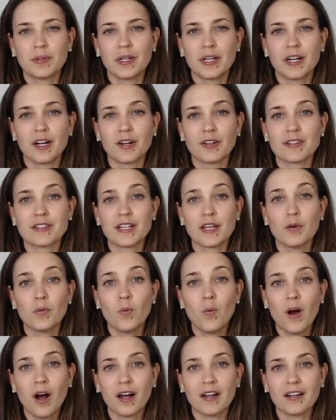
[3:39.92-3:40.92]
And I'll say
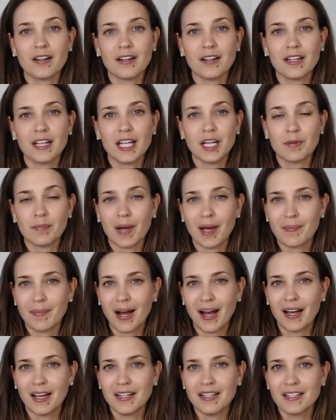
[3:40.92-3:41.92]
1 in my
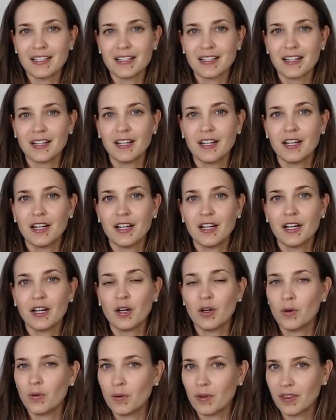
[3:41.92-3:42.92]
mind
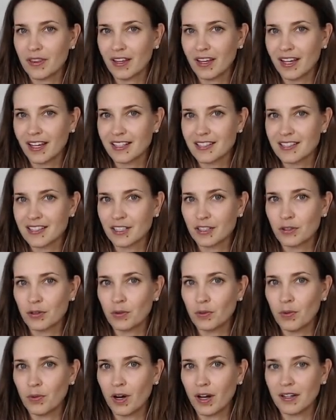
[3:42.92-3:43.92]
with the hand
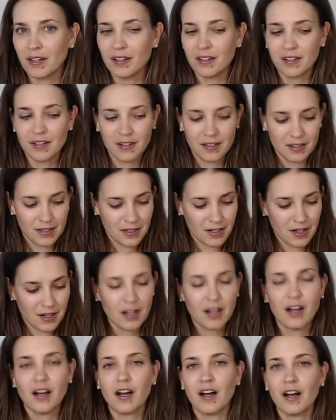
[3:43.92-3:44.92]
signal 1,
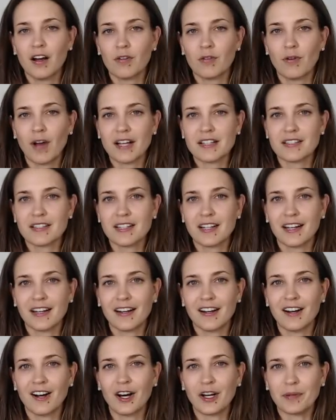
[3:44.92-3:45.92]

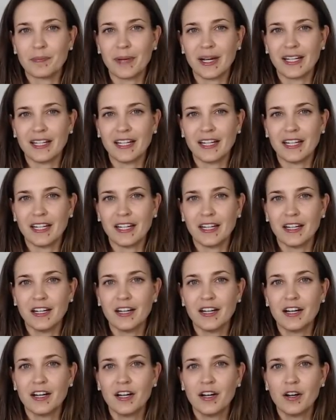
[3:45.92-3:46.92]
resting on my knee
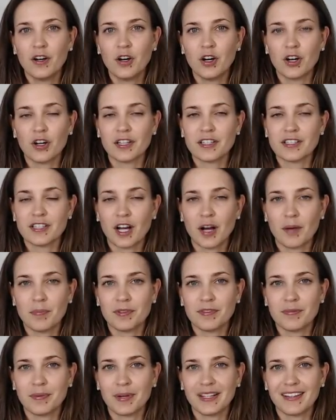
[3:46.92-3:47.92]
or the top
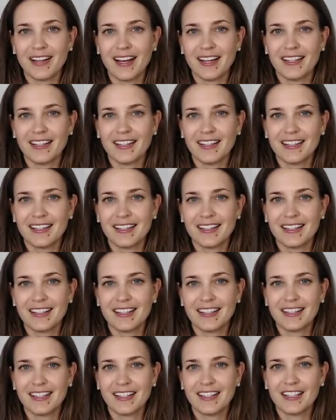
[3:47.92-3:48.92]
of my leg.
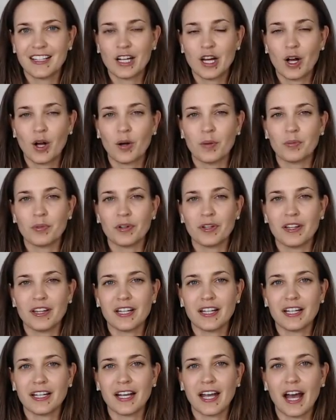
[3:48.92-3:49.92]
I'll breathe
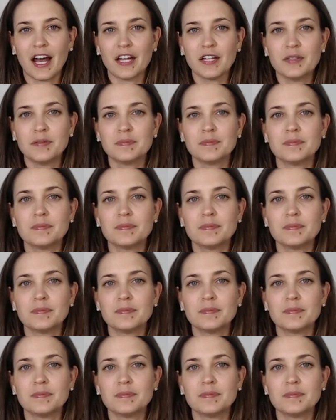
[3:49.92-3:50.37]
in again